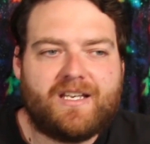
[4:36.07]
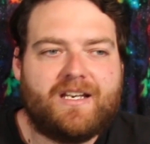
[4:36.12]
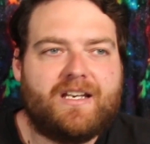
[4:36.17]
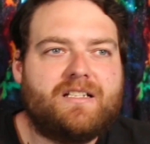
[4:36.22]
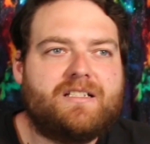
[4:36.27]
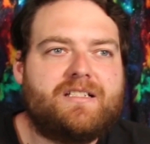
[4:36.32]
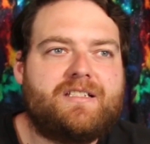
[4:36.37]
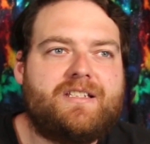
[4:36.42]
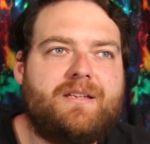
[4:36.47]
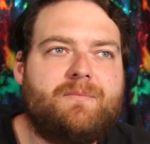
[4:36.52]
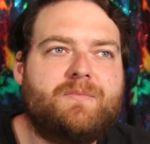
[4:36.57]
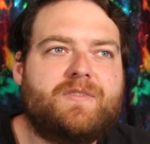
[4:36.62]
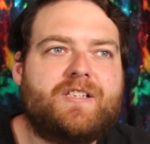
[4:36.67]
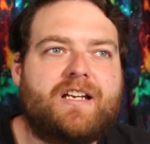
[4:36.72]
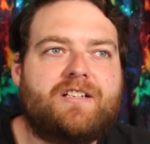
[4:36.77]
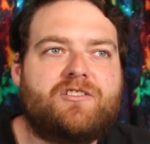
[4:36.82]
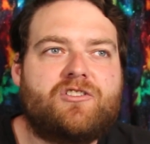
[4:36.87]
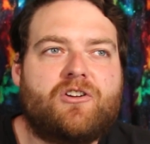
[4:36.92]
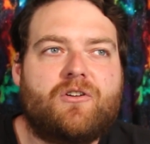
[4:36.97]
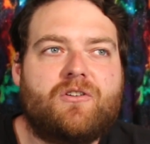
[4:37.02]
And it seems
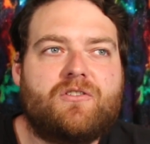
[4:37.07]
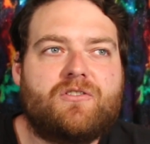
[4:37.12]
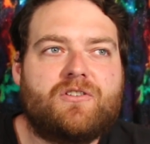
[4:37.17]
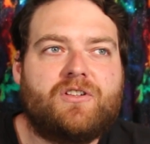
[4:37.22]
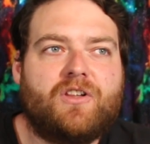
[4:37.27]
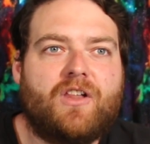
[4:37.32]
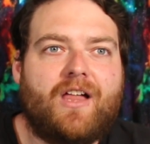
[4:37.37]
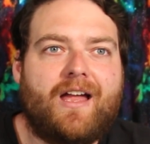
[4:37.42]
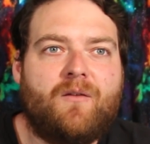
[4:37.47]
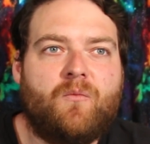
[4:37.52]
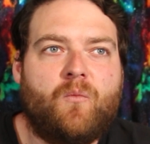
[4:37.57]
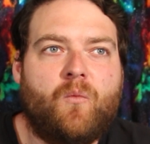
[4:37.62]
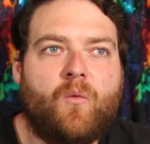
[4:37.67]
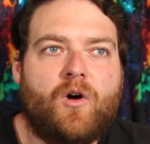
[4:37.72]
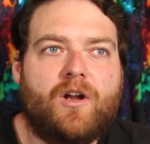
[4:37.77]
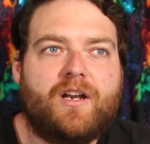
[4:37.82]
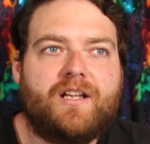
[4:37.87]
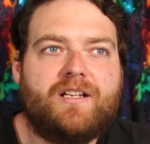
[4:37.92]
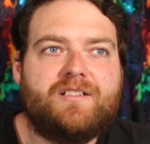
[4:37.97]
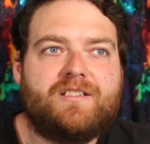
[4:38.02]
like Turner Clay
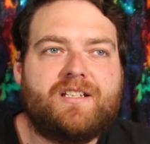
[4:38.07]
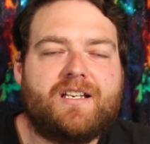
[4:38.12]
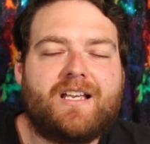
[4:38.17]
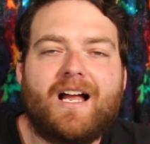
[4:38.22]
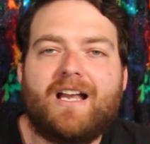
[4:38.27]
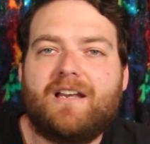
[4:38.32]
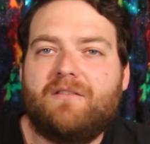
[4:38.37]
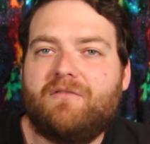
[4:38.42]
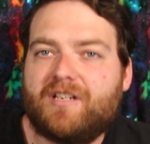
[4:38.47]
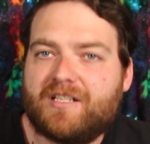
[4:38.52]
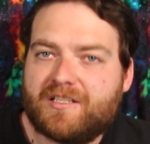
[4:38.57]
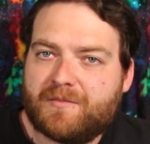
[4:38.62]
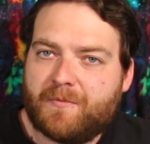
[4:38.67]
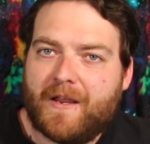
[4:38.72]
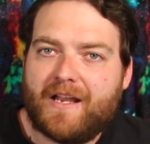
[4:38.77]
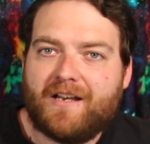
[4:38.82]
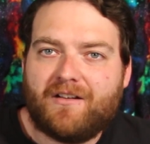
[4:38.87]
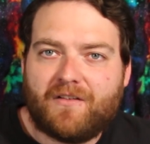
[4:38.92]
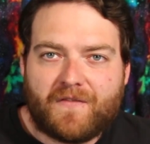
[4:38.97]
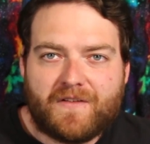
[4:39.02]
wanted to kind of
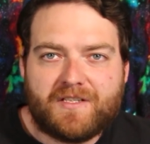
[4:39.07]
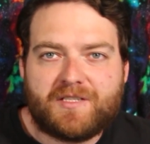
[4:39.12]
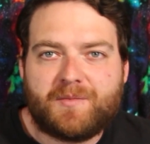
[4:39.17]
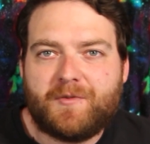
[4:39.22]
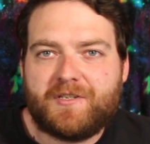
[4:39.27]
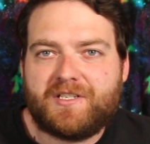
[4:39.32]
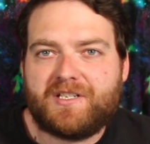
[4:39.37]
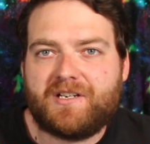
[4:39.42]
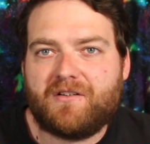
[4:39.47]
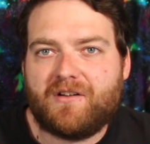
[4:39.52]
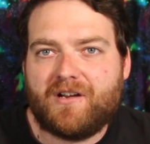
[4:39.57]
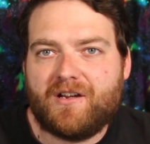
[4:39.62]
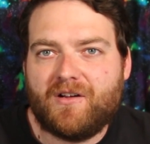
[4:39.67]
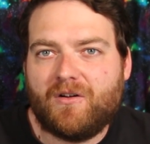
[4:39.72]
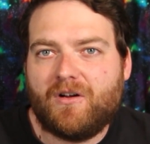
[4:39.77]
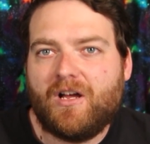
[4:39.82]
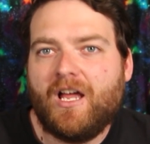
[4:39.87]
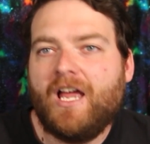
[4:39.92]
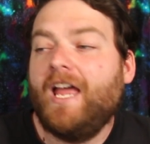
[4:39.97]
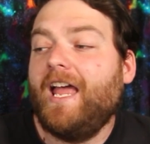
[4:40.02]
expand on this
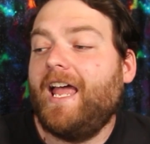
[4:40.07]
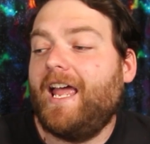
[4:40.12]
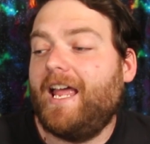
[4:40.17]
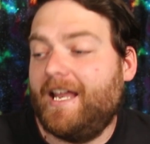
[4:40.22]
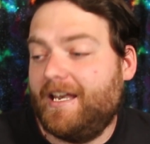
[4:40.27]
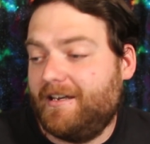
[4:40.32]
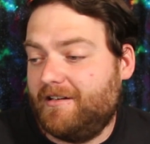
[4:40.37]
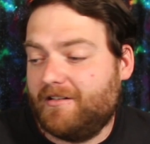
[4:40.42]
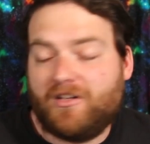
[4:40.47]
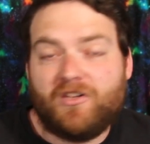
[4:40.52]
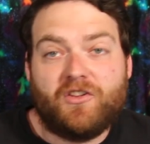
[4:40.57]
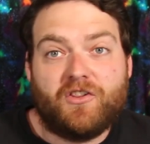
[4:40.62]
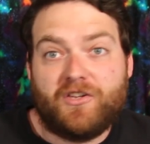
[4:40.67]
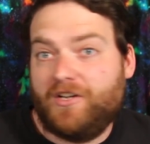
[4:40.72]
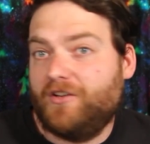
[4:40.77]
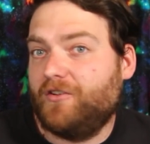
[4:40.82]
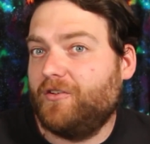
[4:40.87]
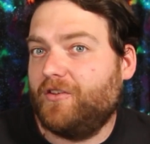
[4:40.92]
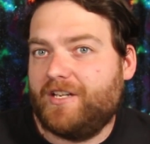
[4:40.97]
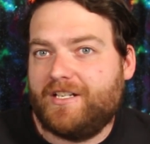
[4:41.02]
material and
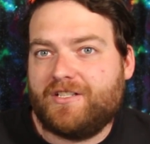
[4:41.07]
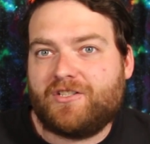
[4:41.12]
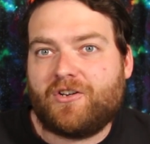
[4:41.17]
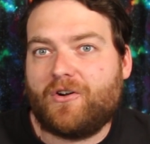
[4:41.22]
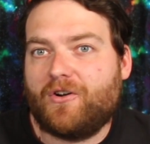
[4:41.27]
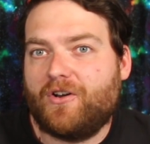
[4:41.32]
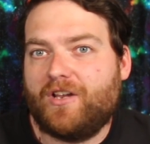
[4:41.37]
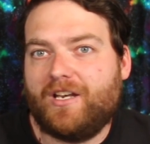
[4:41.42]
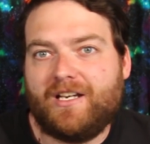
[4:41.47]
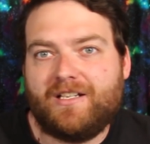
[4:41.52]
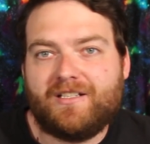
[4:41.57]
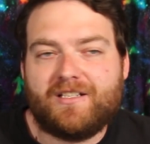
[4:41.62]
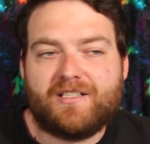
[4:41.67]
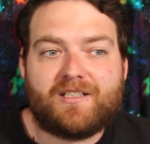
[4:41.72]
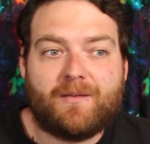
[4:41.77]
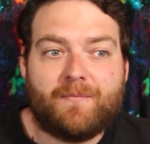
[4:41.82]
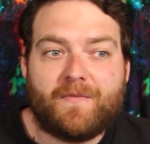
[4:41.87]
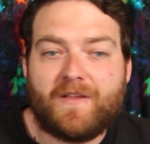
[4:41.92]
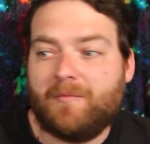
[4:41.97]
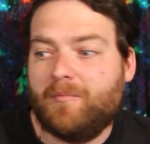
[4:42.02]
clearly turn it into
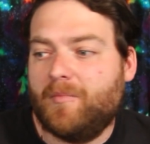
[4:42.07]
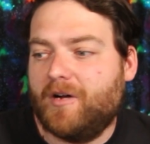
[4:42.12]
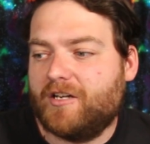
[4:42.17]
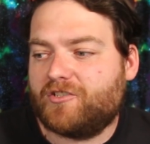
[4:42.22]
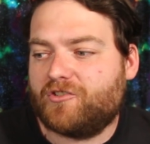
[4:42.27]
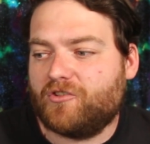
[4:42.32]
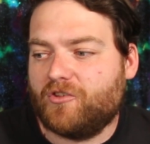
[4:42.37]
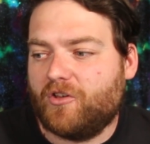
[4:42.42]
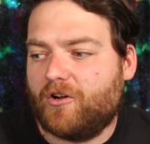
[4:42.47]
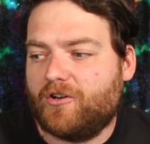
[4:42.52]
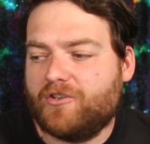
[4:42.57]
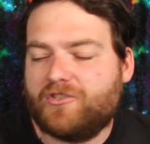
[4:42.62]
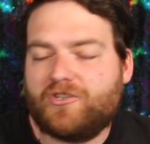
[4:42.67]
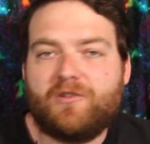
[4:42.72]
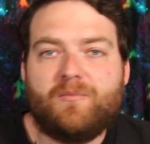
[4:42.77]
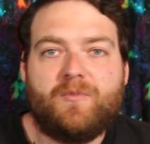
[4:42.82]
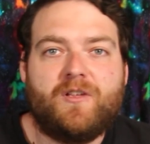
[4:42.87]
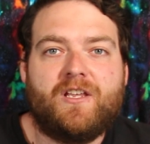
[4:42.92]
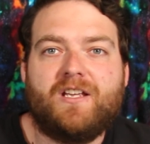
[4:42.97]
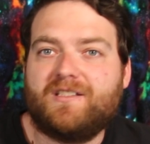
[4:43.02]
something much
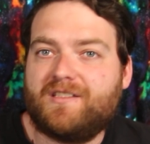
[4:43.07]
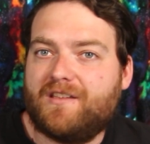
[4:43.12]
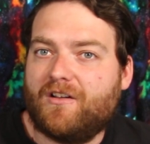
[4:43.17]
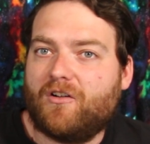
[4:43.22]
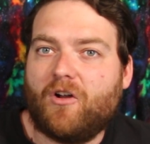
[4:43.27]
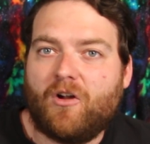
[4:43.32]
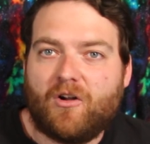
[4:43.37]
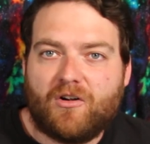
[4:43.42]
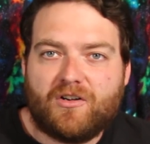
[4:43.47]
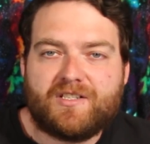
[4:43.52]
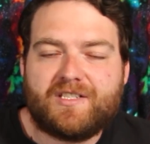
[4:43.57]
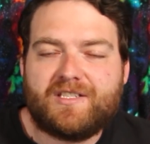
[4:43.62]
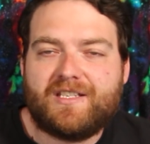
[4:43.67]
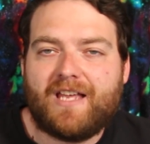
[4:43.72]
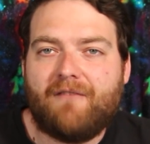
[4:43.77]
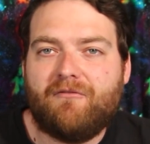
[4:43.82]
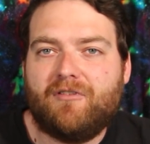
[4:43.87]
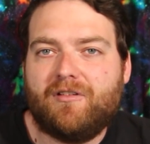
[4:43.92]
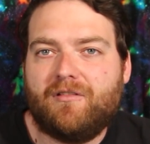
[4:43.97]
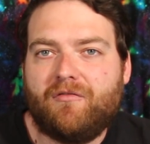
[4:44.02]
larger because there are
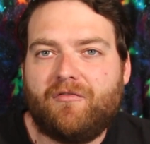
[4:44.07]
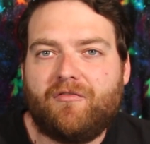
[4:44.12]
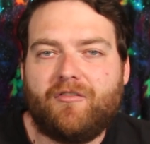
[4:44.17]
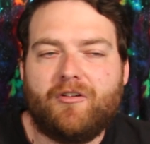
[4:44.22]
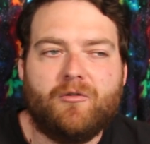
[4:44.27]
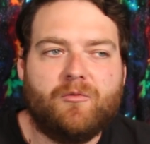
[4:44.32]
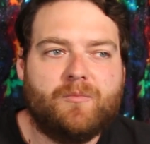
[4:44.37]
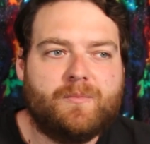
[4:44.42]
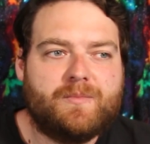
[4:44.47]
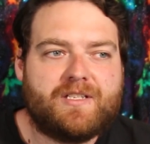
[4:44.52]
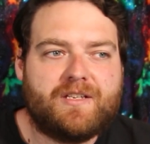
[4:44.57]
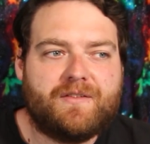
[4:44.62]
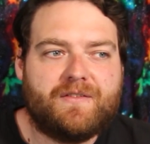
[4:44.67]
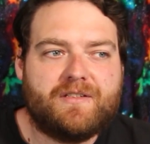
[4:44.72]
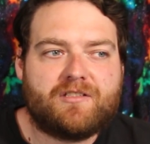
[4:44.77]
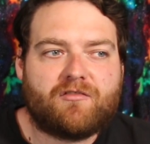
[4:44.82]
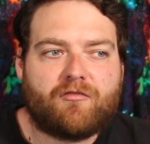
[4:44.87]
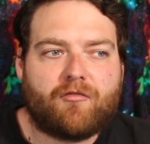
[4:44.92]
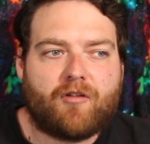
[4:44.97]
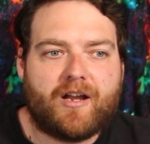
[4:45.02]
7 films in
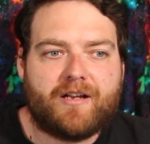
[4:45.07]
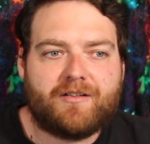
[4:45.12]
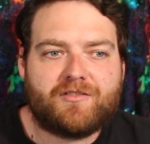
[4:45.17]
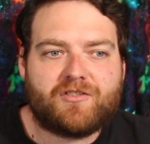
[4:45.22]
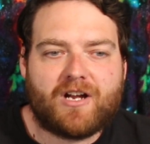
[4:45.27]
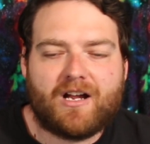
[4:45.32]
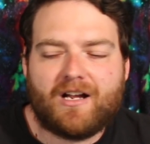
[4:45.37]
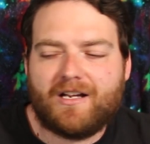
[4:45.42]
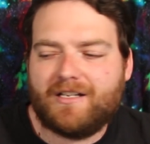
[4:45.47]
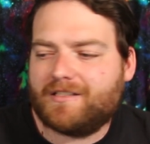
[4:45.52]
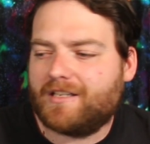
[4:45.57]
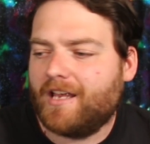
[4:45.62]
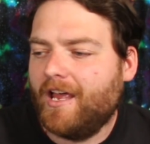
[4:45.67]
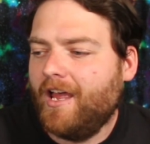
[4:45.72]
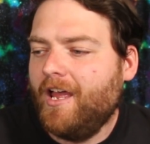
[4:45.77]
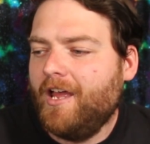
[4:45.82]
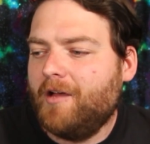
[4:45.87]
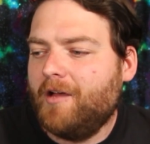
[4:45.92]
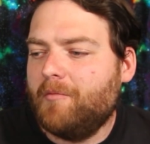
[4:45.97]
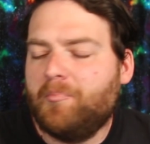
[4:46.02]
this franchise,
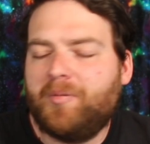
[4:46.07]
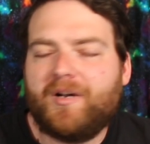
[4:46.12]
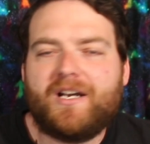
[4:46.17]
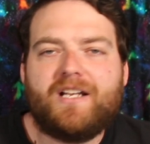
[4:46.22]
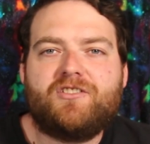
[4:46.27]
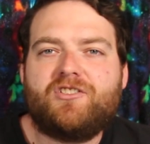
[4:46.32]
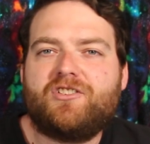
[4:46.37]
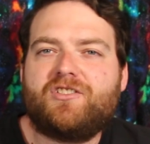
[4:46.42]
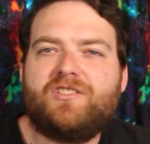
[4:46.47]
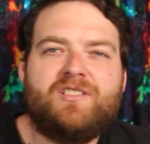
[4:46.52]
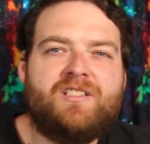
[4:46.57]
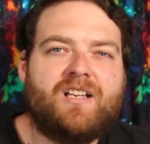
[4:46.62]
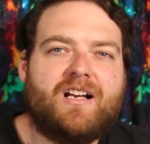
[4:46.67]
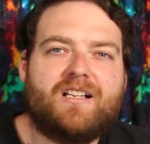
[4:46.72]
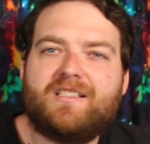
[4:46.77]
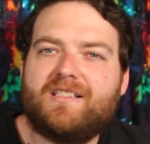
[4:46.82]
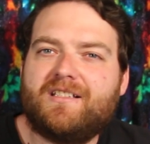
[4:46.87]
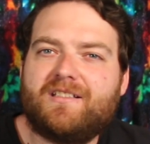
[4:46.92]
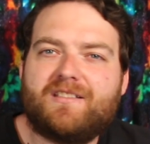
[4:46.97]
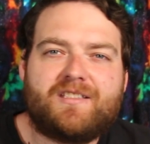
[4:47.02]
but it just
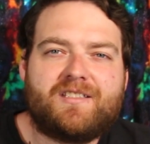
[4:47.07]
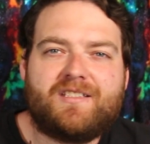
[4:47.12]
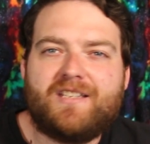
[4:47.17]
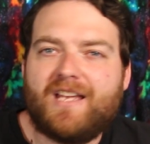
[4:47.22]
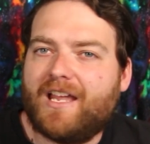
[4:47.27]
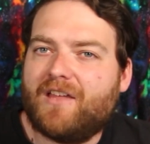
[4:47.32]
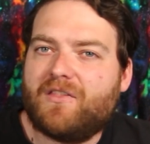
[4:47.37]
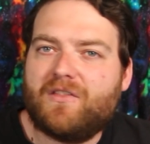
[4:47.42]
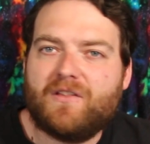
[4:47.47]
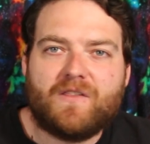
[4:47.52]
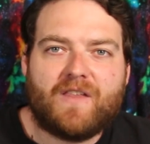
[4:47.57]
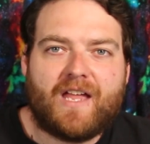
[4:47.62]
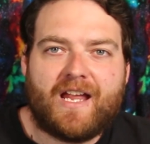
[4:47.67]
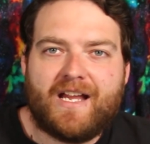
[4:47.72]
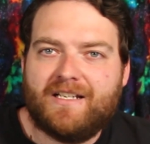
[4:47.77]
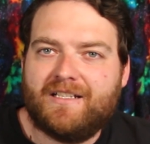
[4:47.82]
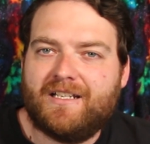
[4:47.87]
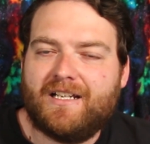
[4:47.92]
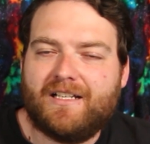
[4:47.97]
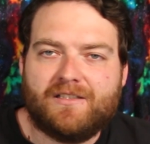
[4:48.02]
doesn't stick the
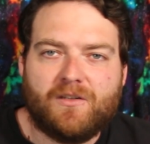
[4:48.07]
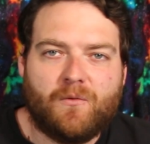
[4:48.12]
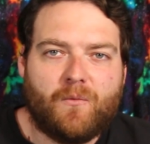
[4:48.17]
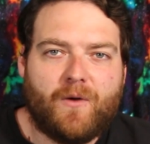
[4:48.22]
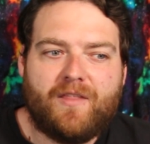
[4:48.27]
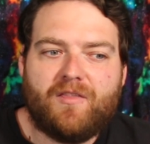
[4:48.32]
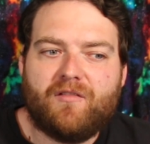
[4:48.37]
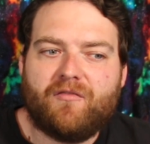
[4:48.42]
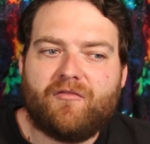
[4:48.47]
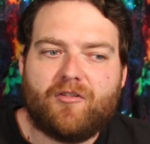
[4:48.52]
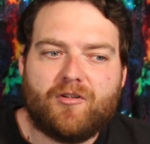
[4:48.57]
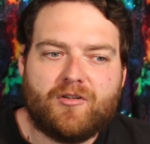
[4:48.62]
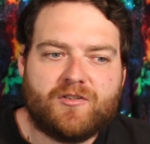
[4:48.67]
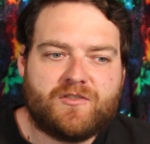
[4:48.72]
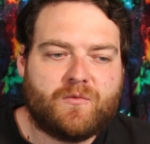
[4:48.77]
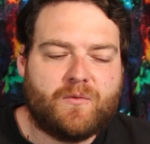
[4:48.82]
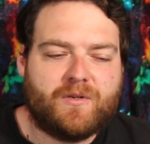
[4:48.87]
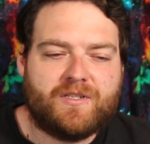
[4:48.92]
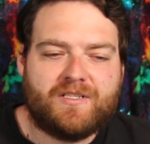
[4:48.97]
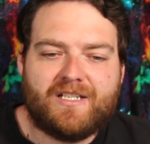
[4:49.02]
landing the way the
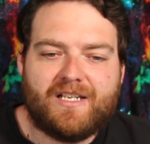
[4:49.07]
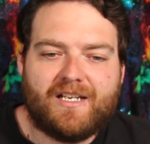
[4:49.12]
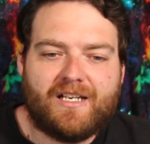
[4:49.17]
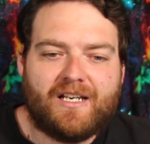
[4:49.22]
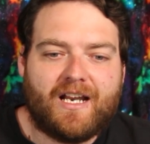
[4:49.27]
first one did.